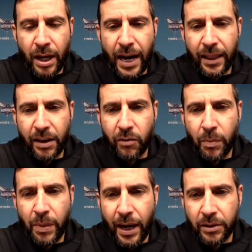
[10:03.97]

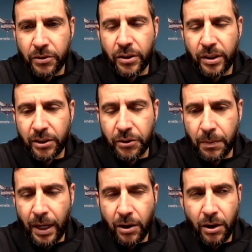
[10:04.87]
high-level passer,
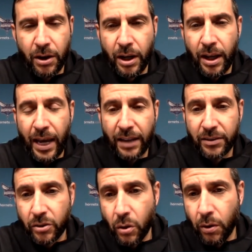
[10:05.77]
decision-maker,
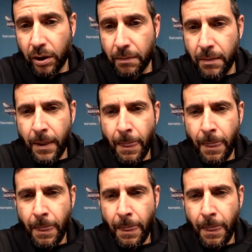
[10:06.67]
as is Gordon.